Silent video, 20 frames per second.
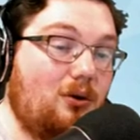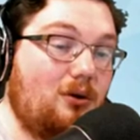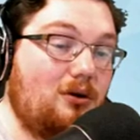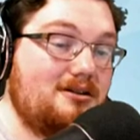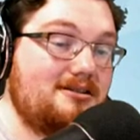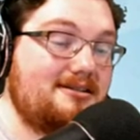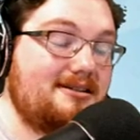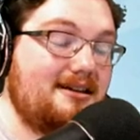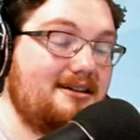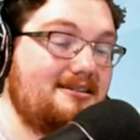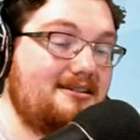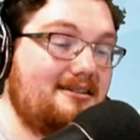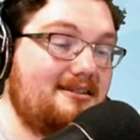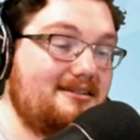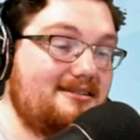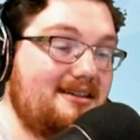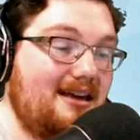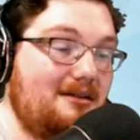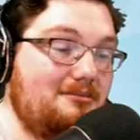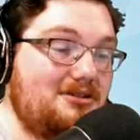cores into
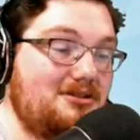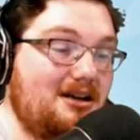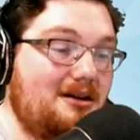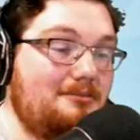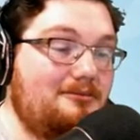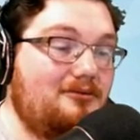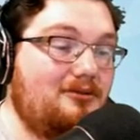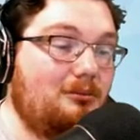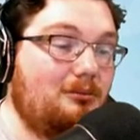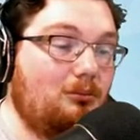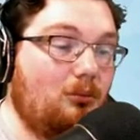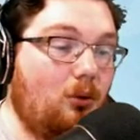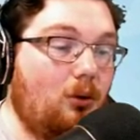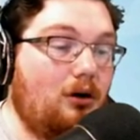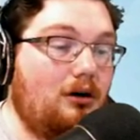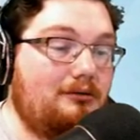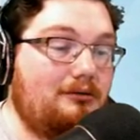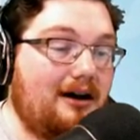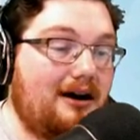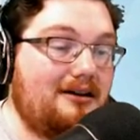the same chip for
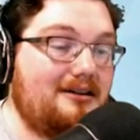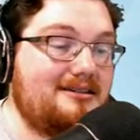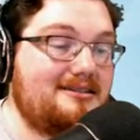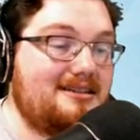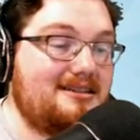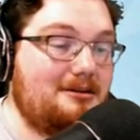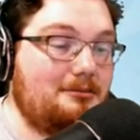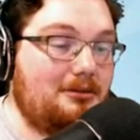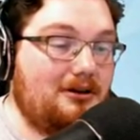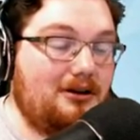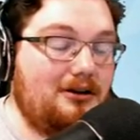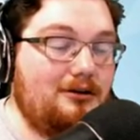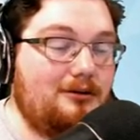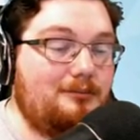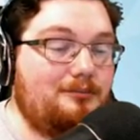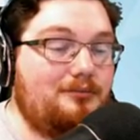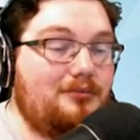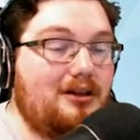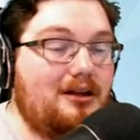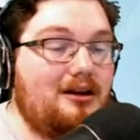more rounded C P
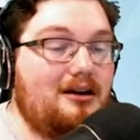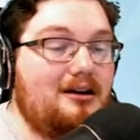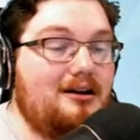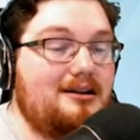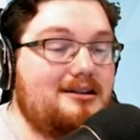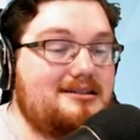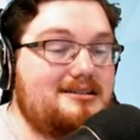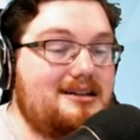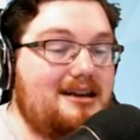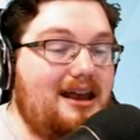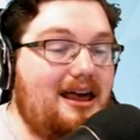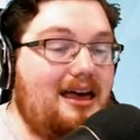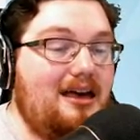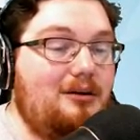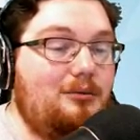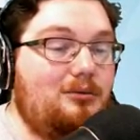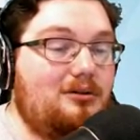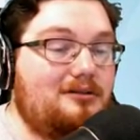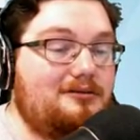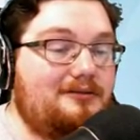U.
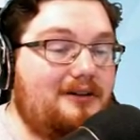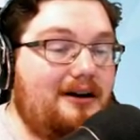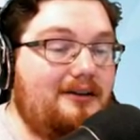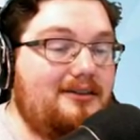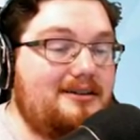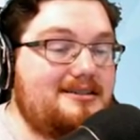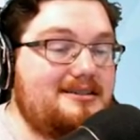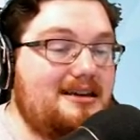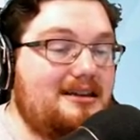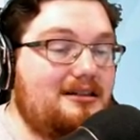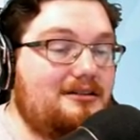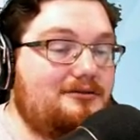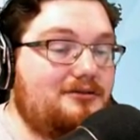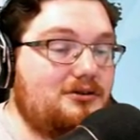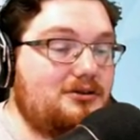Today, we're finally seeing the